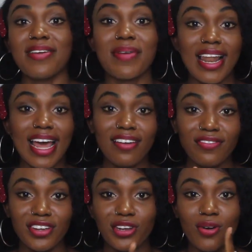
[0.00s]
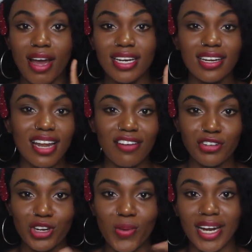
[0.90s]
in my live video, I did a live
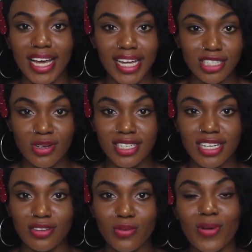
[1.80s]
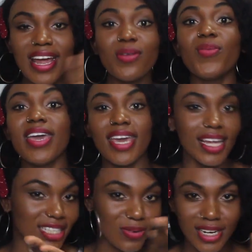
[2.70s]
video when I hit 20,000. When we
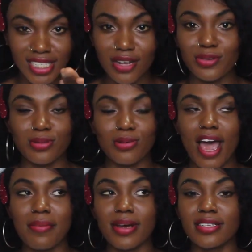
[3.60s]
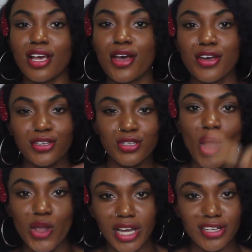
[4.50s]
hit 20,000 subscribers,
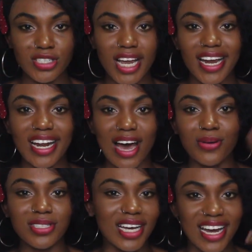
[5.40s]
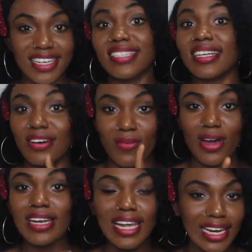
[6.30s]
so you can check it out. And
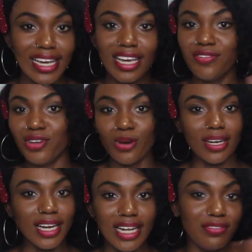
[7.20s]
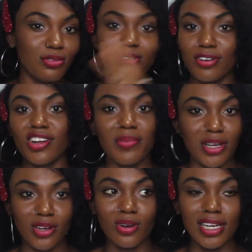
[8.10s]
Lily, if you know Lily, if you've been following
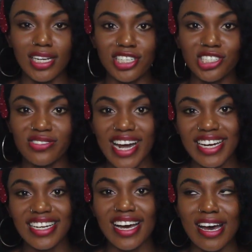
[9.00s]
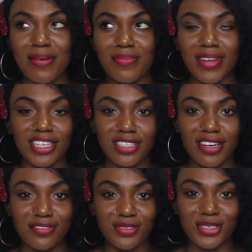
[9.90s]
me, you know Lily. She tried
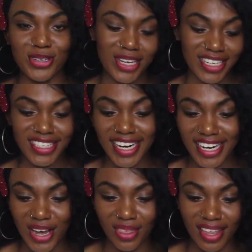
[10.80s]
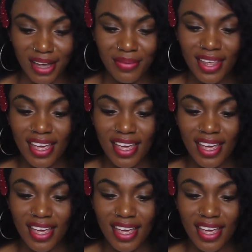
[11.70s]
Nigerian food, so you can check it out there.